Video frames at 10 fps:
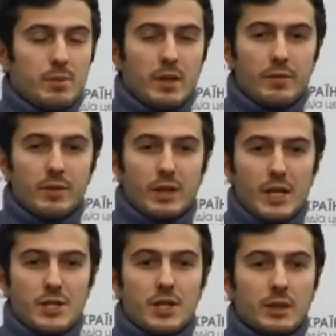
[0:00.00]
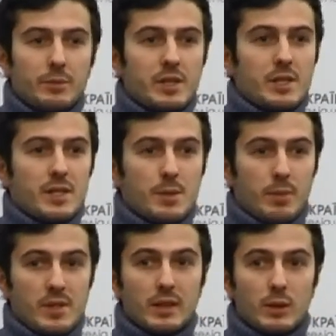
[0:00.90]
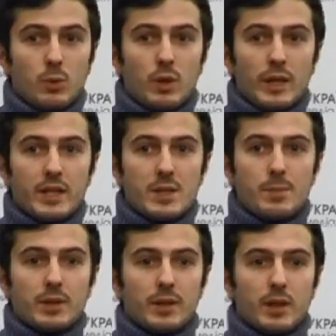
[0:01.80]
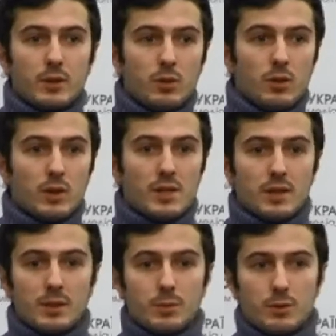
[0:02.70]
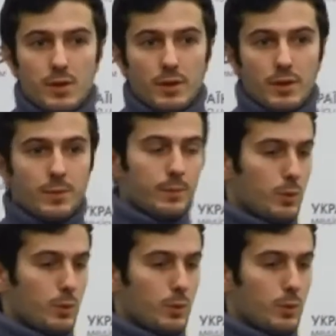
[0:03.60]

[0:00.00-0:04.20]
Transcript: Good afternoon, dear colleagues, and now press briefing of